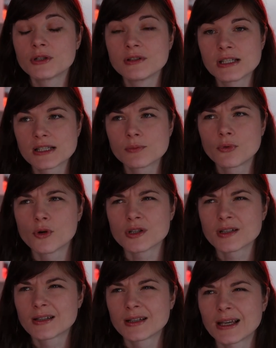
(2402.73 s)
really
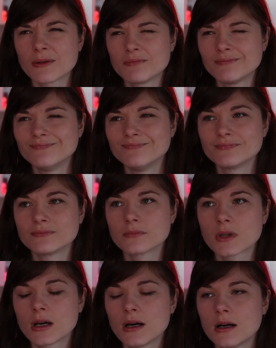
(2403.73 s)
disappointed, and
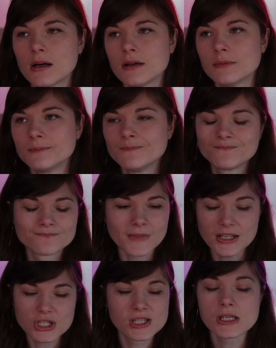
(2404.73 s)

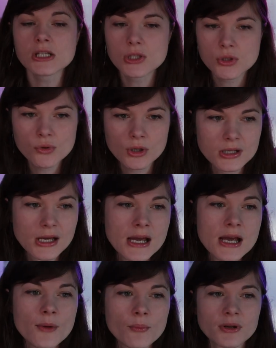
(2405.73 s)
I just didn't do it.
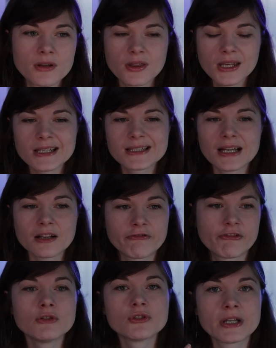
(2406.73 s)
But the thing is, it
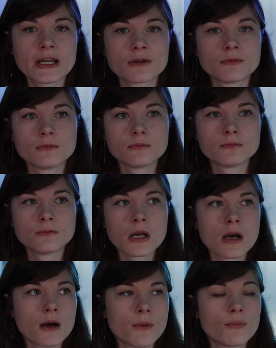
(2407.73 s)
feels like
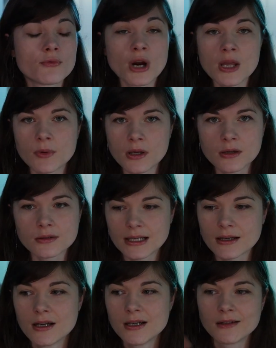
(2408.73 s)
bribing,
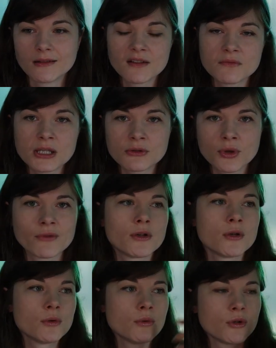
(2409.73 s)
like, leave me a
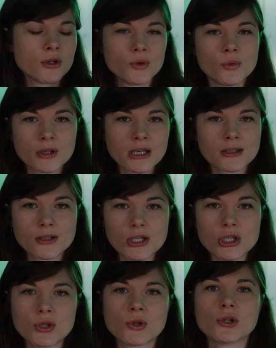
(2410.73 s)
review, you will get a
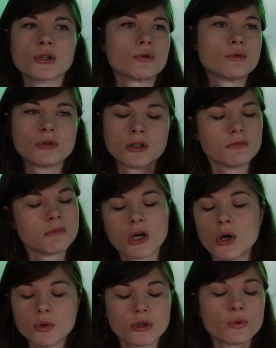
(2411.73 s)
t-shirt or
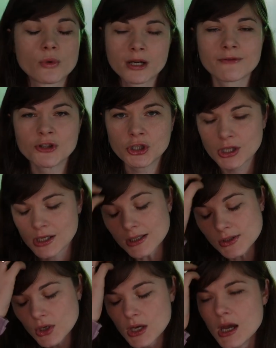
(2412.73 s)
a hoodie, whatever it
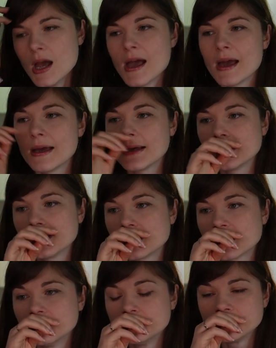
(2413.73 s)
is.
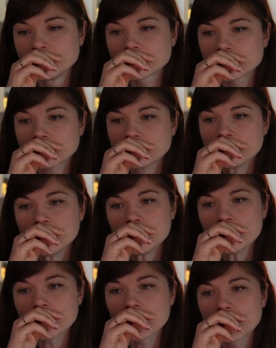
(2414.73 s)
And
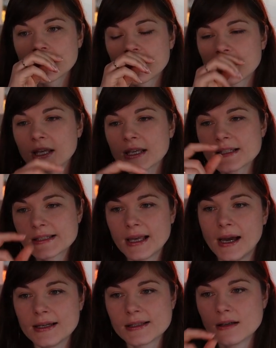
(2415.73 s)
the thing is
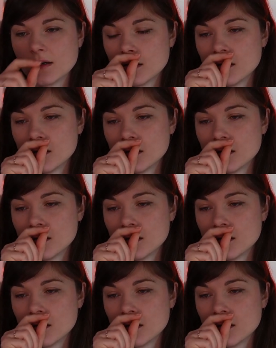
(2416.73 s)
that